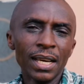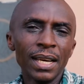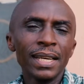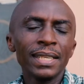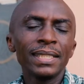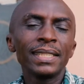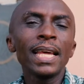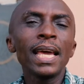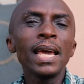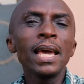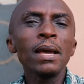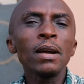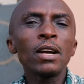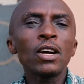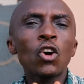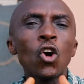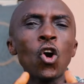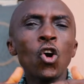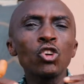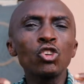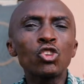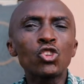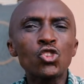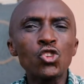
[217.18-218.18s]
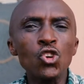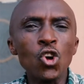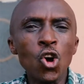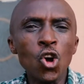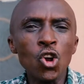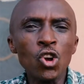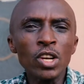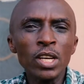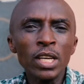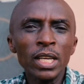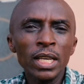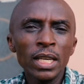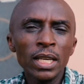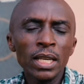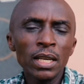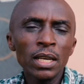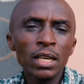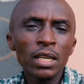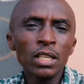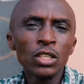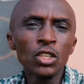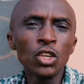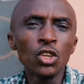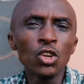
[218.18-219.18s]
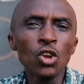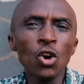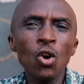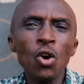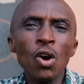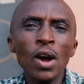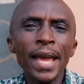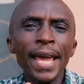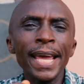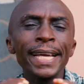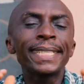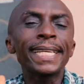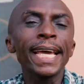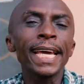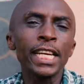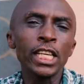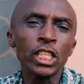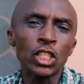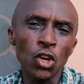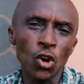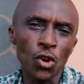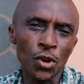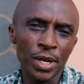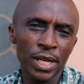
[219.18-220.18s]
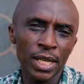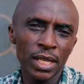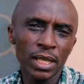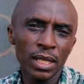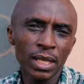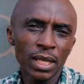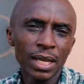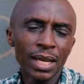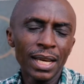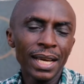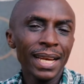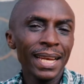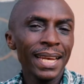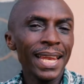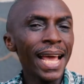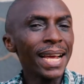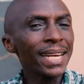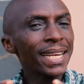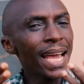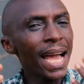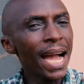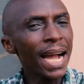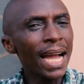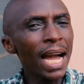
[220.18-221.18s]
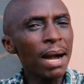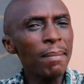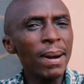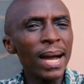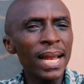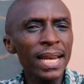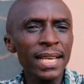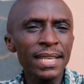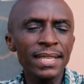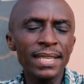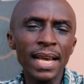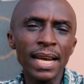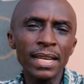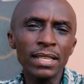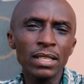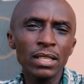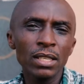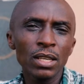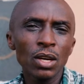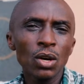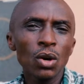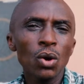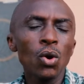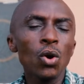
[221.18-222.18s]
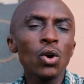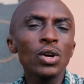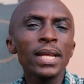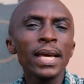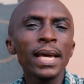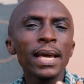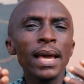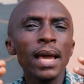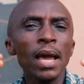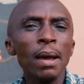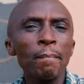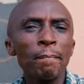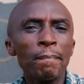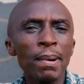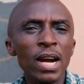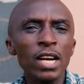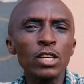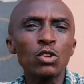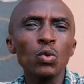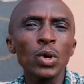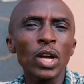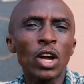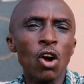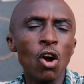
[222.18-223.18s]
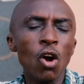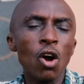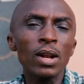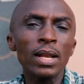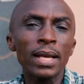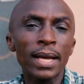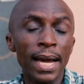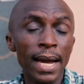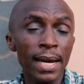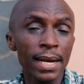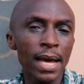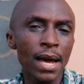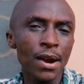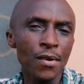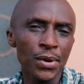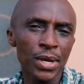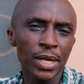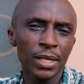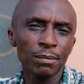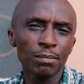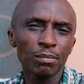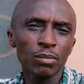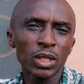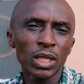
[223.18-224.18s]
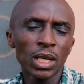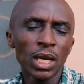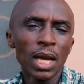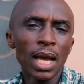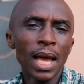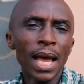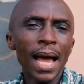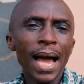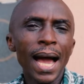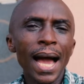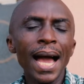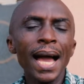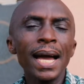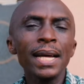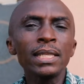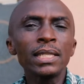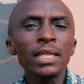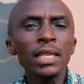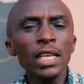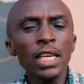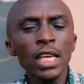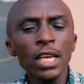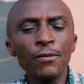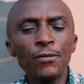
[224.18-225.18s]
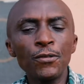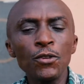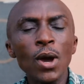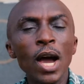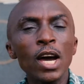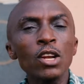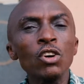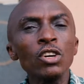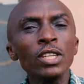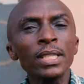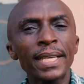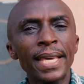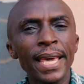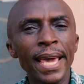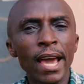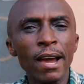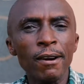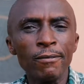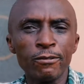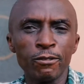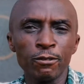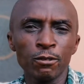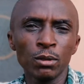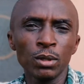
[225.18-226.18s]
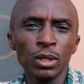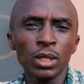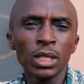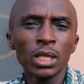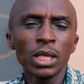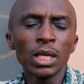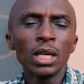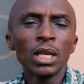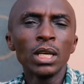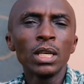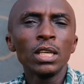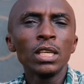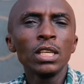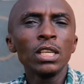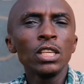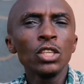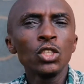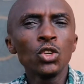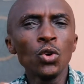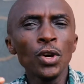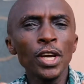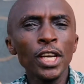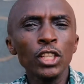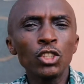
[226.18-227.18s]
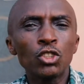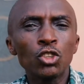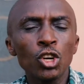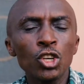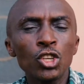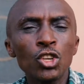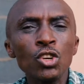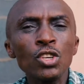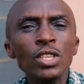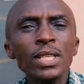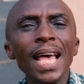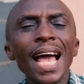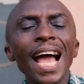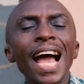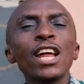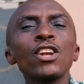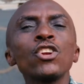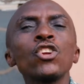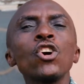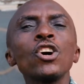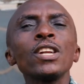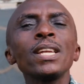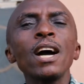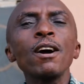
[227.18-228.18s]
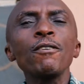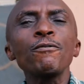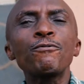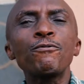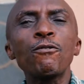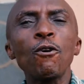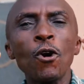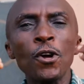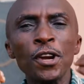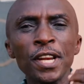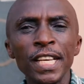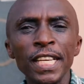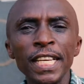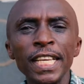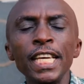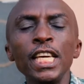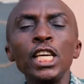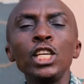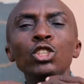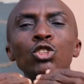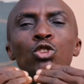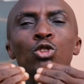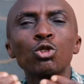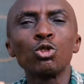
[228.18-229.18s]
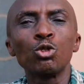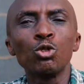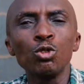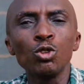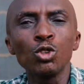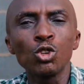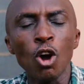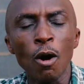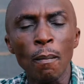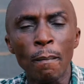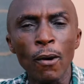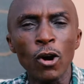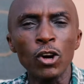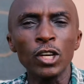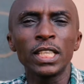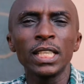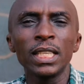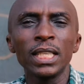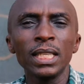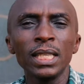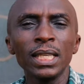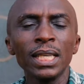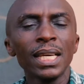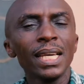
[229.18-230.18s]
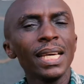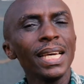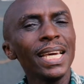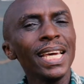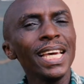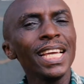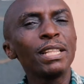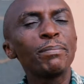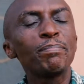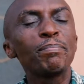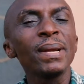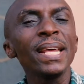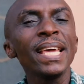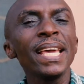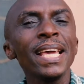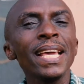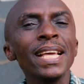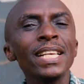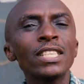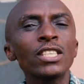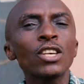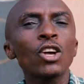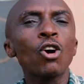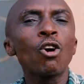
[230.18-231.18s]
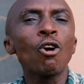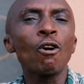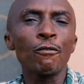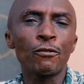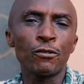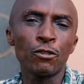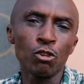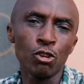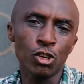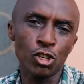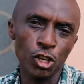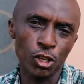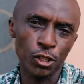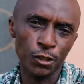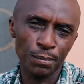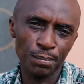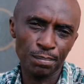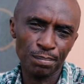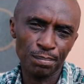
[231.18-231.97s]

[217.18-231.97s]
They control, a territory, like the agama lizard or the bird we call canary. And if you are not careful, you introduce another foreign into your body, it brings confusion.